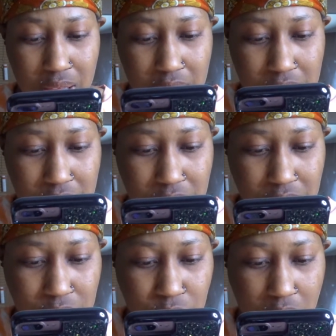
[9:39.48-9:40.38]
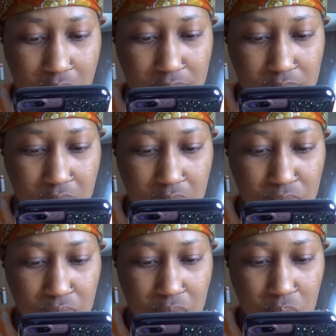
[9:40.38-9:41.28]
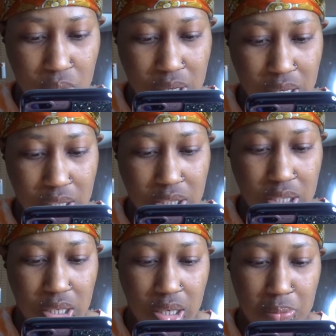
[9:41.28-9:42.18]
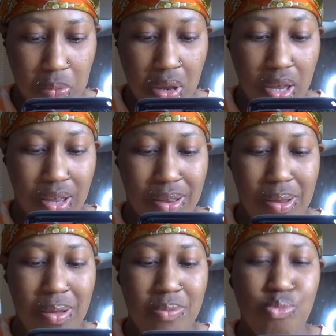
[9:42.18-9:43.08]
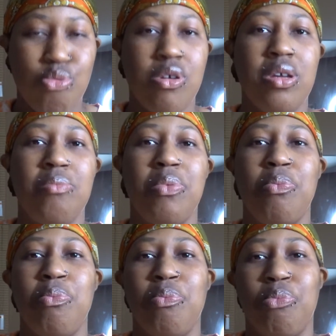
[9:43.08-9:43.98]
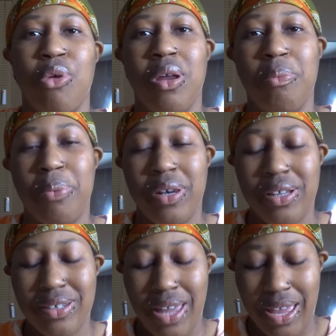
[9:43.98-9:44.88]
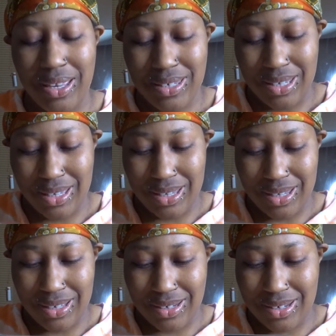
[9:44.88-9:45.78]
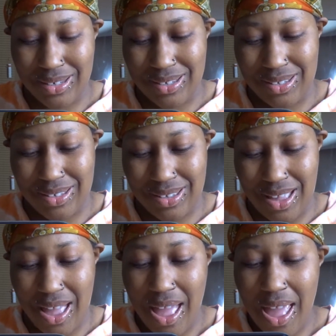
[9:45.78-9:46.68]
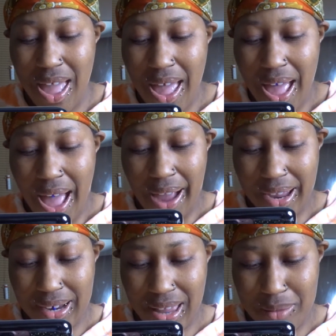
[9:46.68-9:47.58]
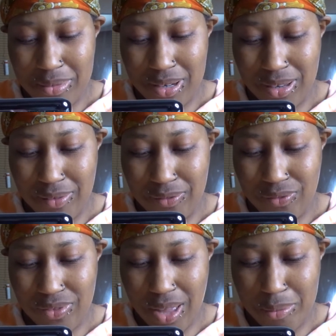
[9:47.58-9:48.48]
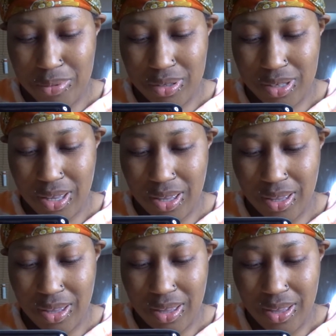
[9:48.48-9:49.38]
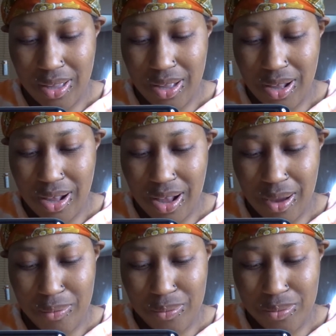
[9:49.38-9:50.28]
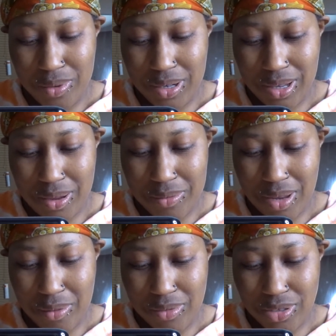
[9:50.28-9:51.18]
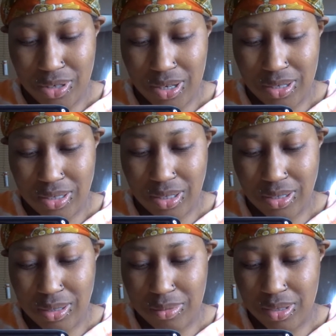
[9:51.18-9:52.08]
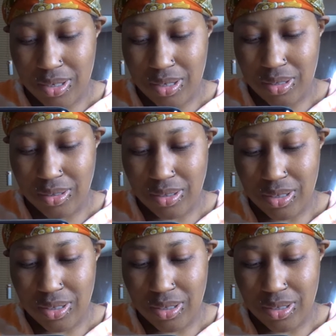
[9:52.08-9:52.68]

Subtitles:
loose wave lace front wig cheap pre-plucked 18 inch. I cannot believe they put that. I really hope they was trying to say something else.